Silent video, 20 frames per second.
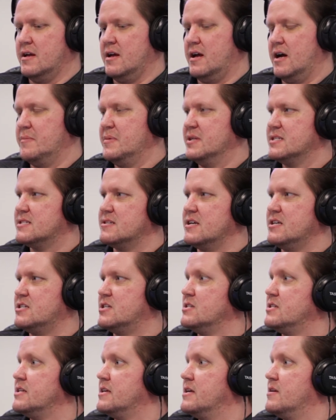
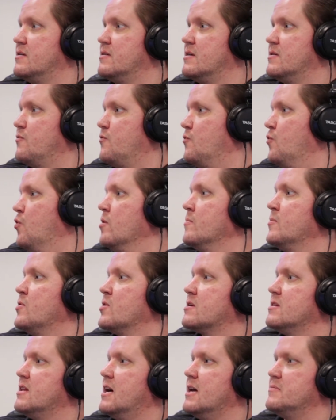installations in warmer
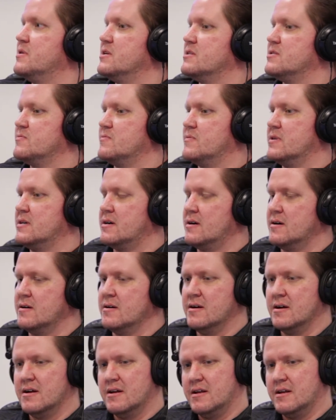climates where